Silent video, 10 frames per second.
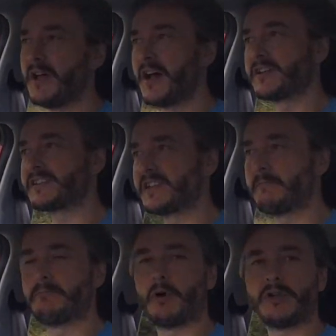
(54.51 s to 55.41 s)
at
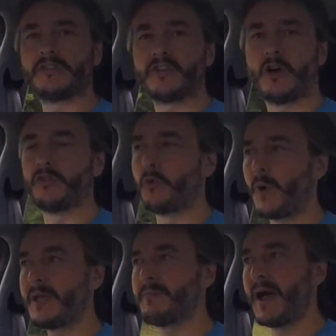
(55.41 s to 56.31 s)
some point on the
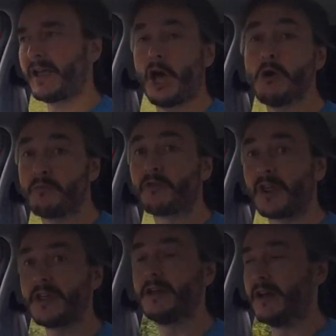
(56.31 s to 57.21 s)
way back,
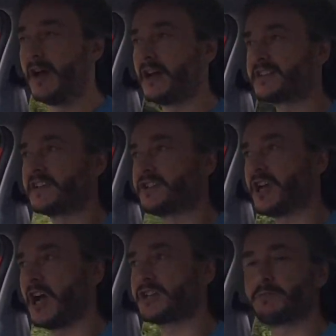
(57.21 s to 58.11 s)
hopefully at a
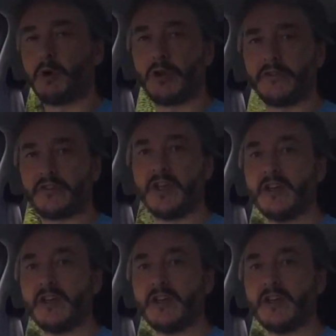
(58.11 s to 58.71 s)
charge point